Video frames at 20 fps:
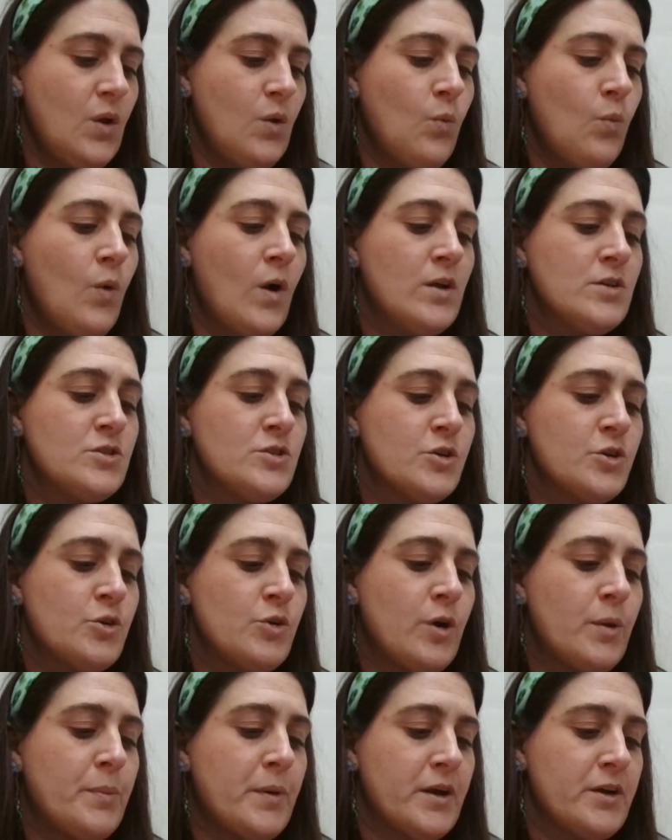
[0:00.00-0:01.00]
Walter
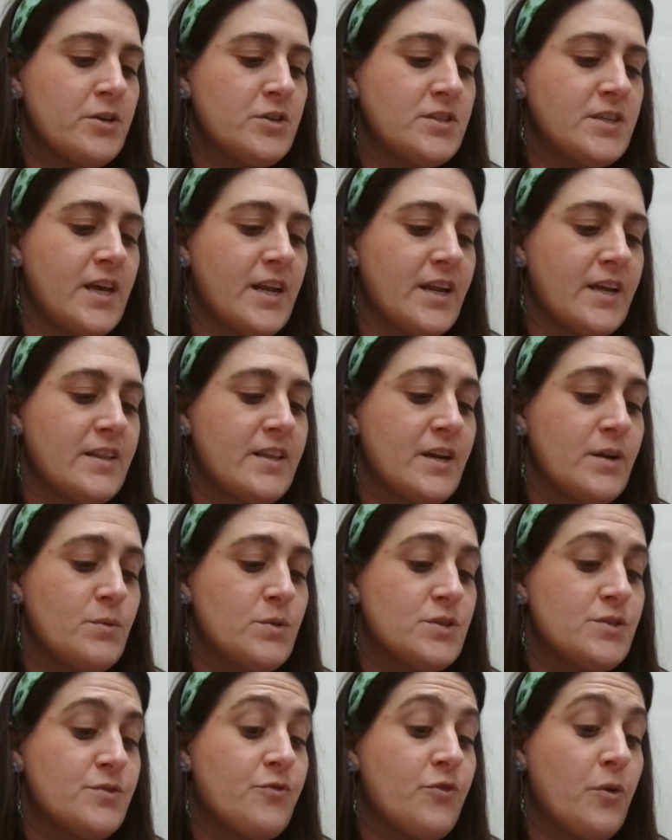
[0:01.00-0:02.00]
grew up understanding that it
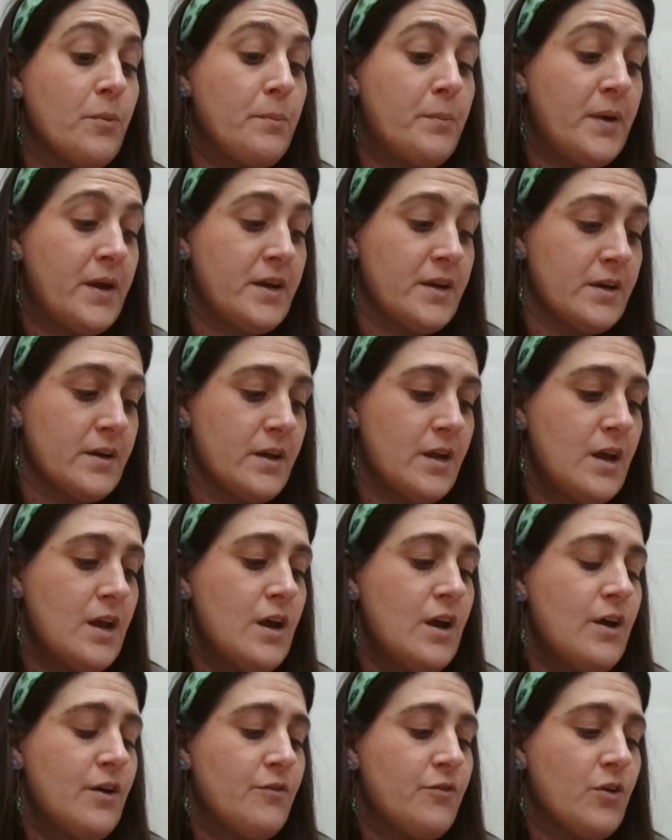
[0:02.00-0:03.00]
was forbidden
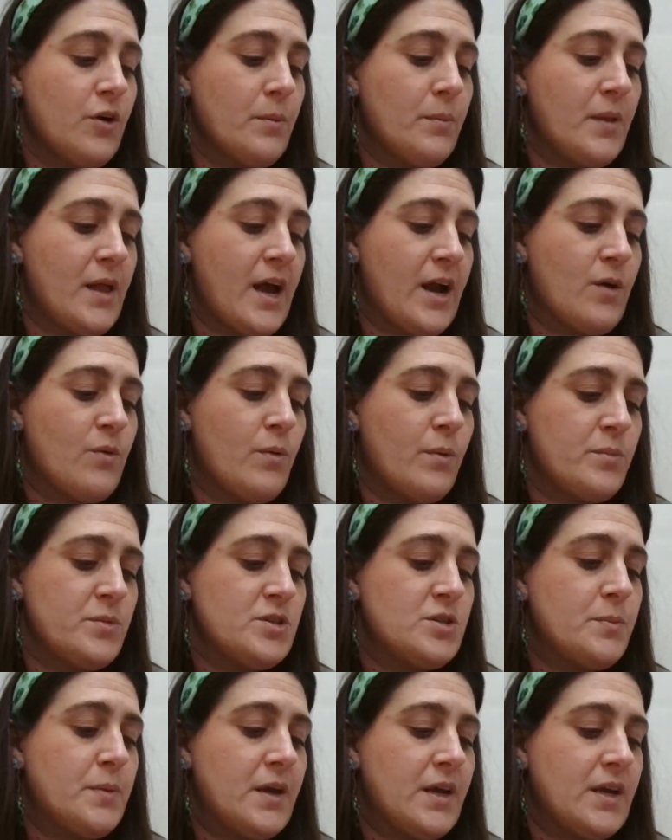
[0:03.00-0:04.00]
for a Black woman
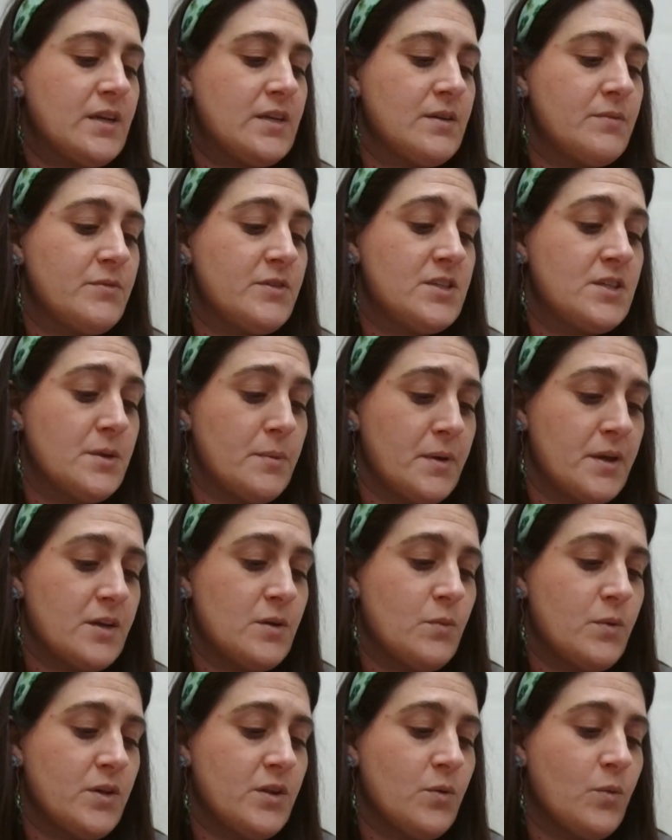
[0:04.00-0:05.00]
to be intimate
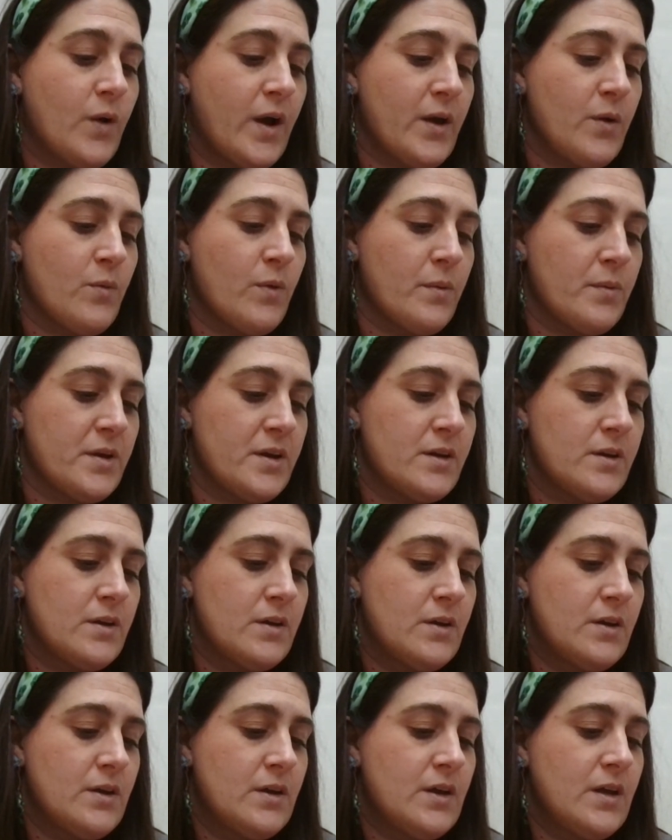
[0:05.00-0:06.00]
with a white woman.
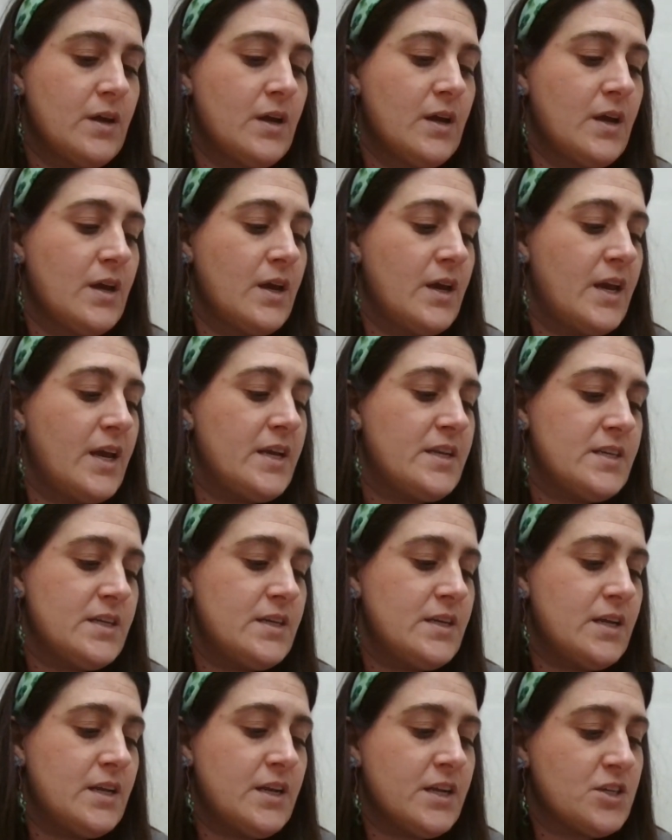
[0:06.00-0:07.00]
He
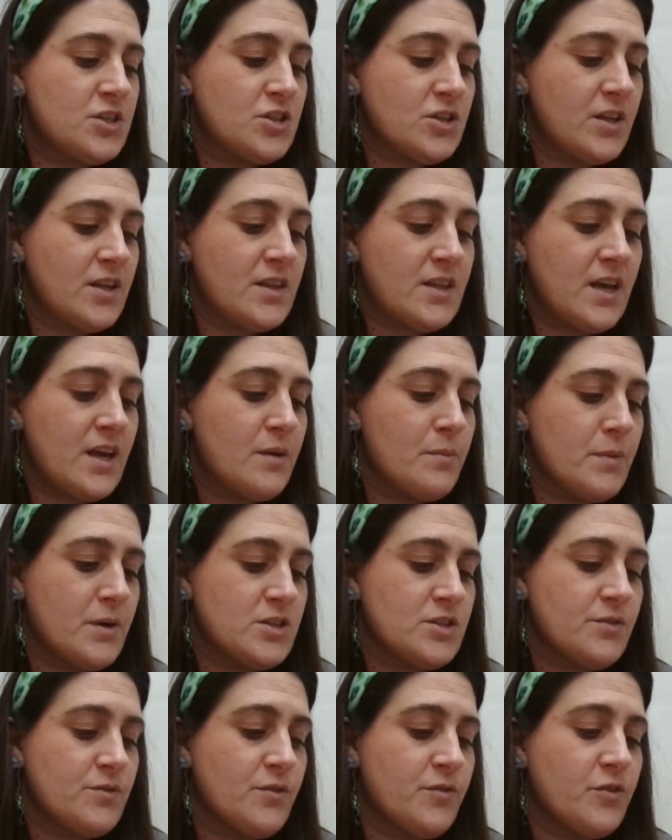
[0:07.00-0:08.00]
didn't initially think
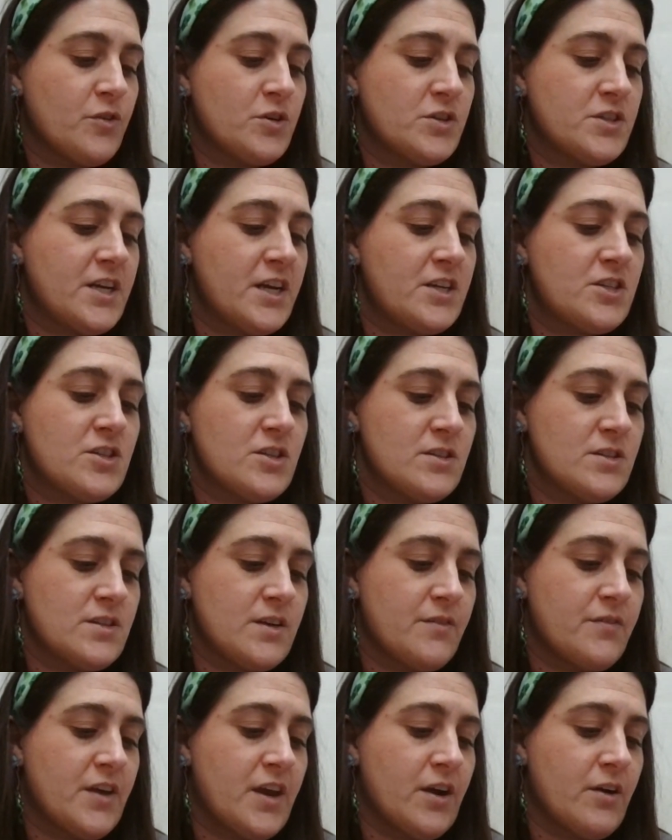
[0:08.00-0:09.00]
much of the flirtations
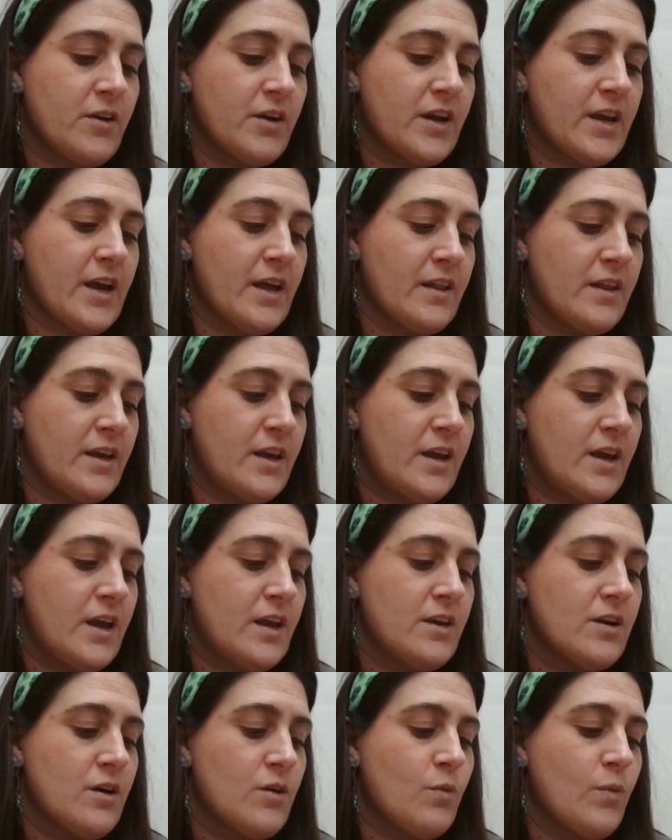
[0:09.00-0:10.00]
of Karen Kelly, a
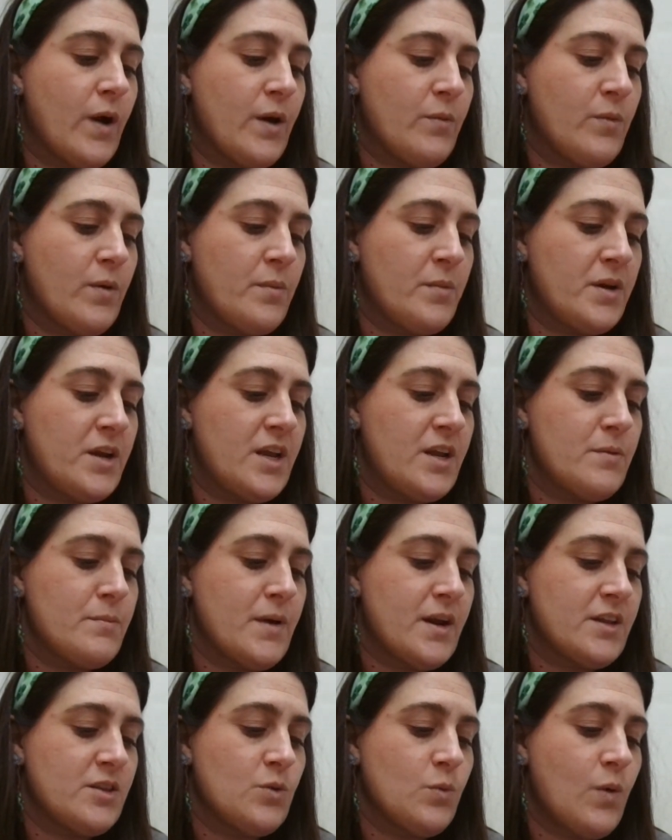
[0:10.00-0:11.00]
young white woman he'd
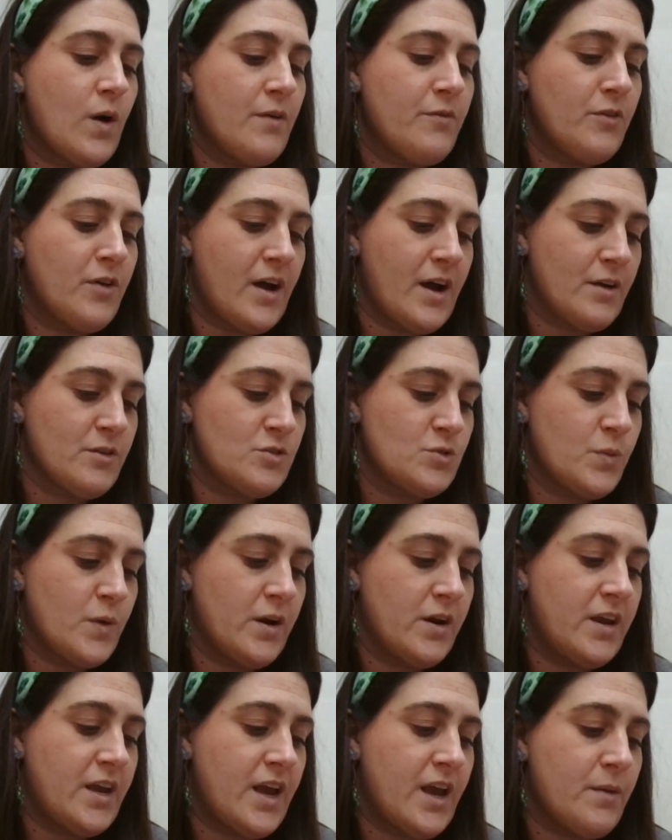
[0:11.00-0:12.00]
met at the Waffle House where
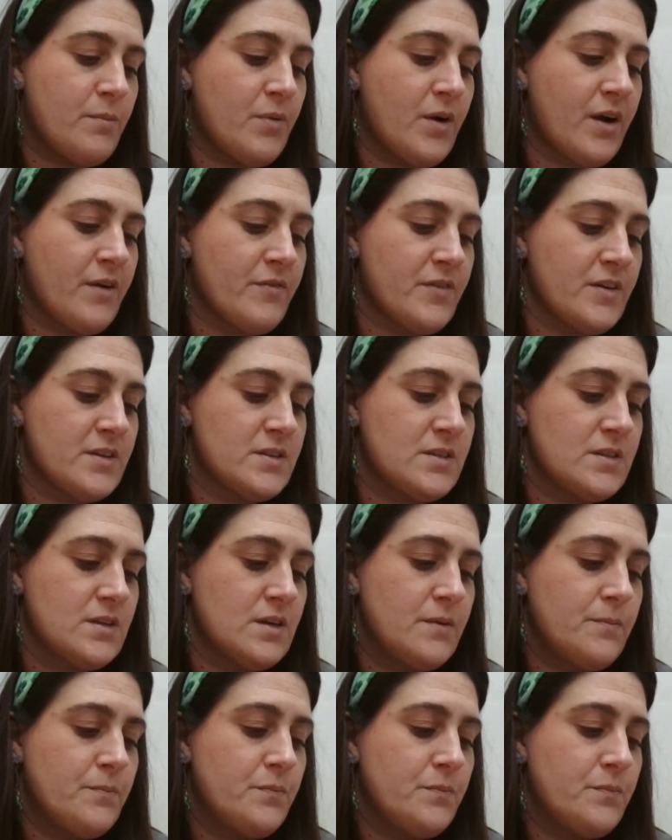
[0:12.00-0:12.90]
he ate breakfast.